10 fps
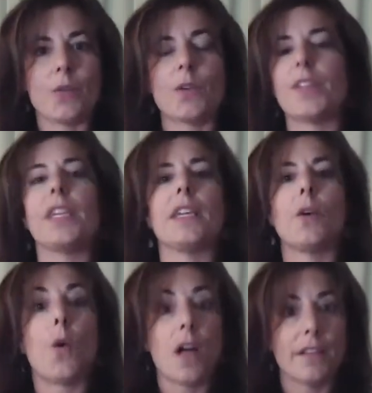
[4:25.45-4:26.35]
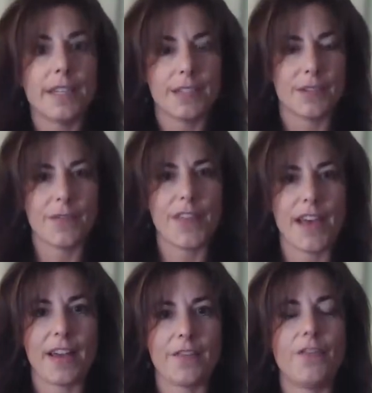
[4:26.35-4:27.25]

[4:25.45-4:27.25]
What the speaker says: or the qualities of that,